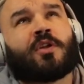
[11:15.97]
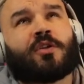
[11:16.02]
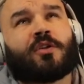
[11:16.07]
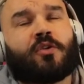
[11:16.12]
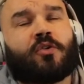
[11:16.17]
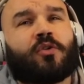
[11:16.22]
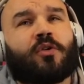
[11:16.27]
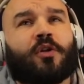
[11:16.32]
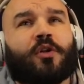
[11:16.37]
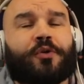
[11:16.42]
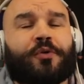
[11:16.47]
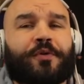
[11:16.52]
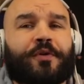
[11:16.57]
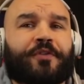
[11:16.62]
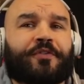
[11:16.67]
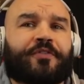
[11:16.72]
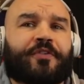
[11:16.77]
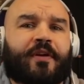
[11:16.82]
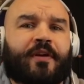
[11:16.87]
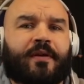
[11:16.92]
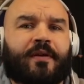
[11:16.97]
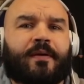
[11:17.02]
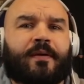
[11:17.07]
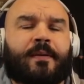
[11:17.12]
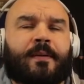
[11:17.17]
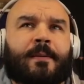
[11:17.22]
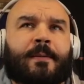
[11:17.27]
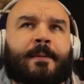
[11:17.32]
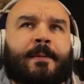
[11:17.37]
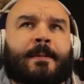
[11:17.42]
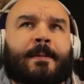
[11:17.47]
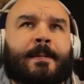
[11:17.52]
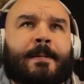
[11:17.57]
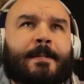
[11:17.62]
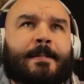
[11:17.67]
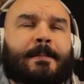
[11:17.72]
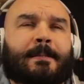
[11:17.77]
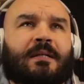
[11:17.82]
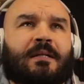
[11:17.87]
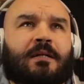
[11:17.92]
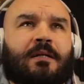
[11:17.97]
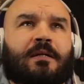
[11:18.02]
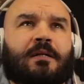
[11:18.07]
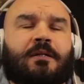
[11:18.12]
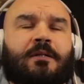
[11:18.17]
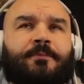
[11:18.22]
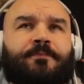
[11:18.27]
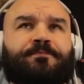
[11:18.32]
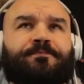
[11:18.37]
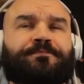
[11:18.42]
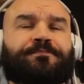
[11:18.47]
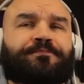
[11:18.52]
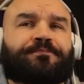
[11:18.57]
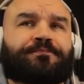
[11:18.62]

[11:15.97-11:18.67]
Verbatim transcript: not a lunatic. Um,